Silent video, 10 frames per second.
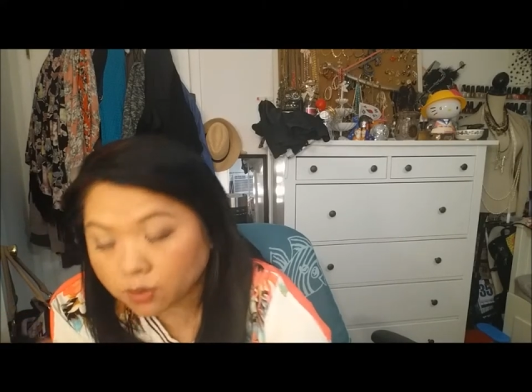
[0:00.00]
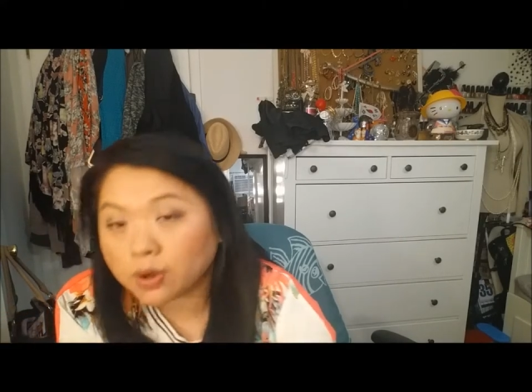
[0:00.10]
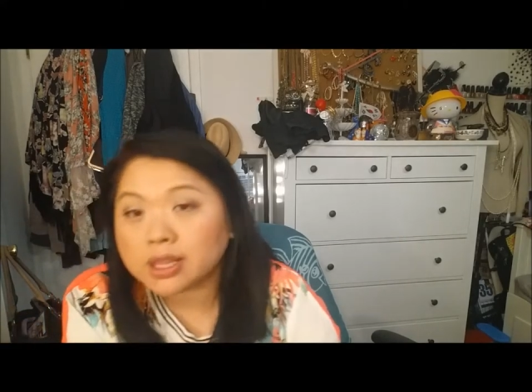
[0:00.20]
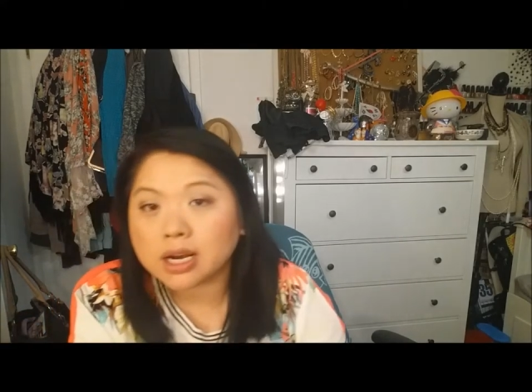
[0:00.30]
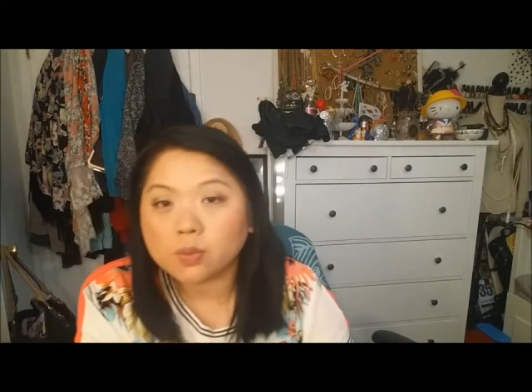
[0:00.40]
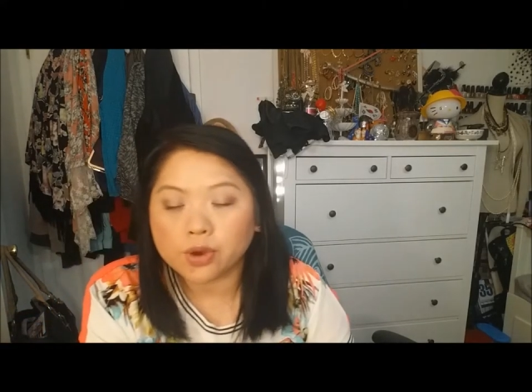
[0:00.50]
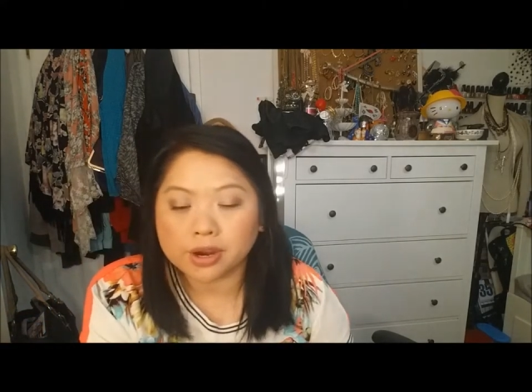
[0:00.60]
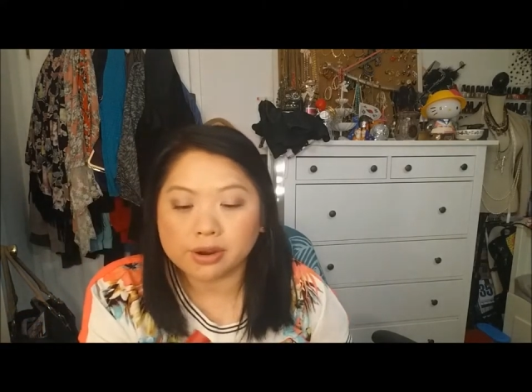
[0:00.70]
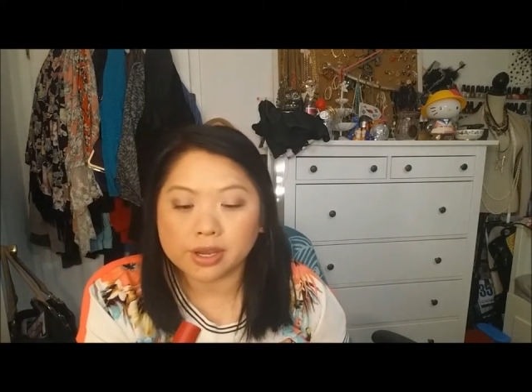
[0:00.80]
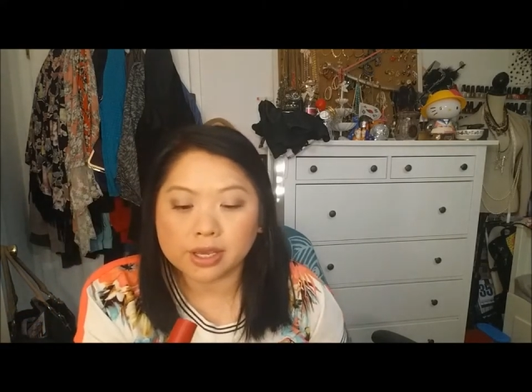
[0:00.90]
The one that I'm
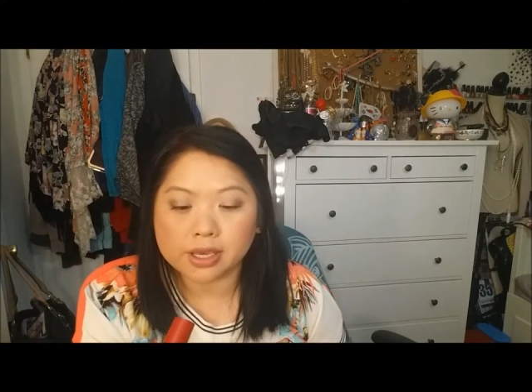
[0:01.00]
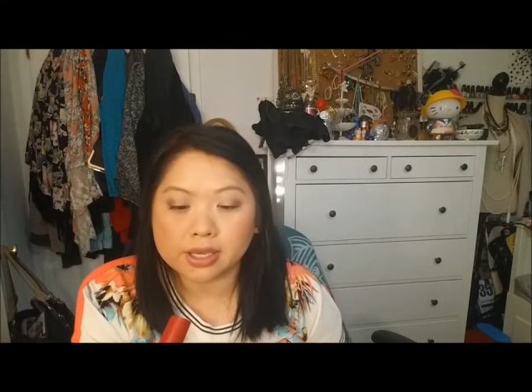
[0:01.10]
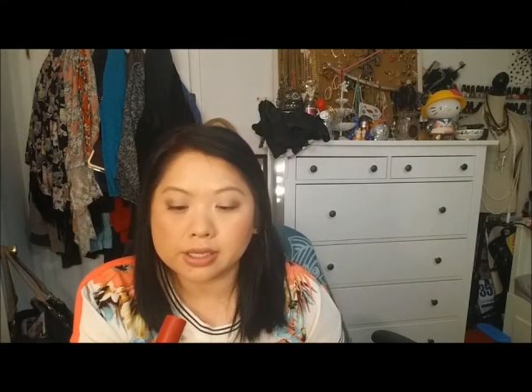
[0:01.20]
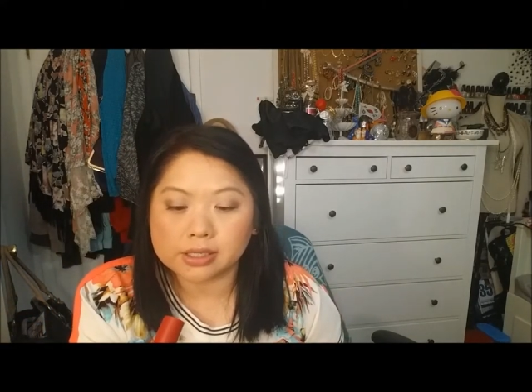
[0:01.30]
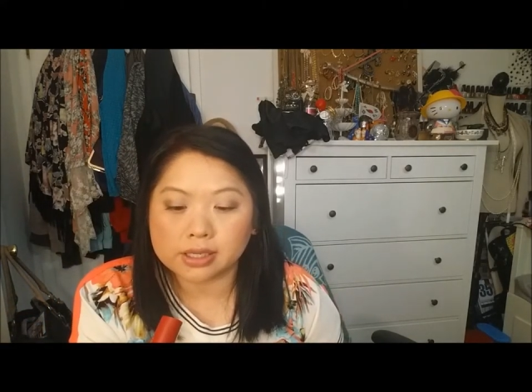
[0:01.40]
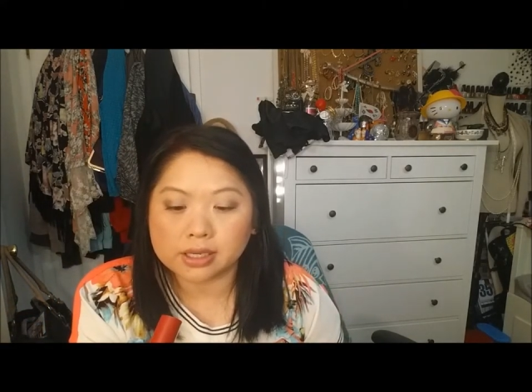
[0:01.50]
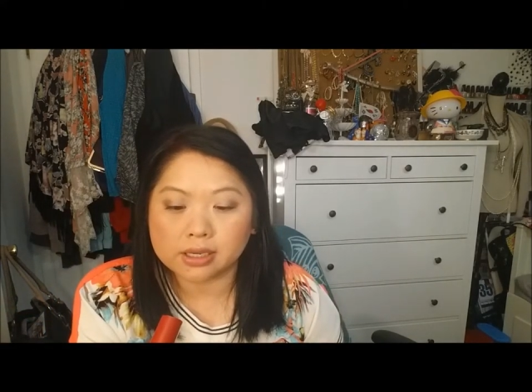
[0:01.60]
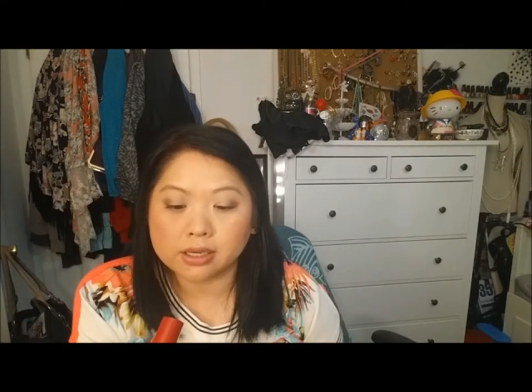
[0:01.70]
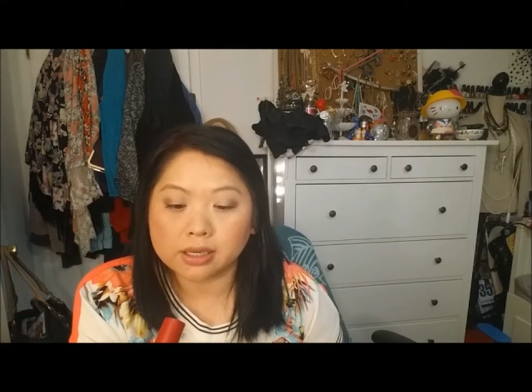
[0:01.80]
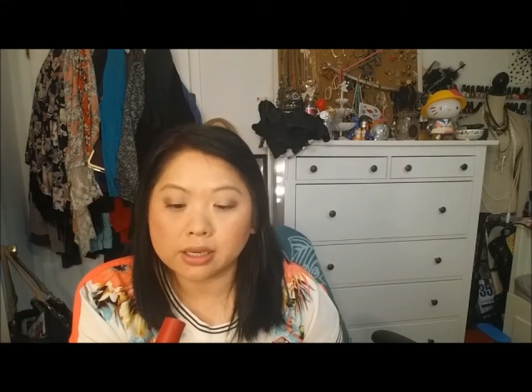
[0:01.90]
wearing is
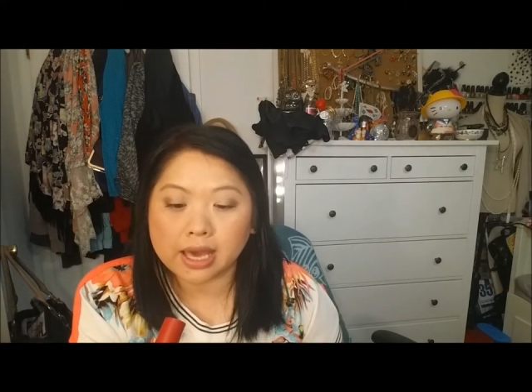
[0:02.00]
the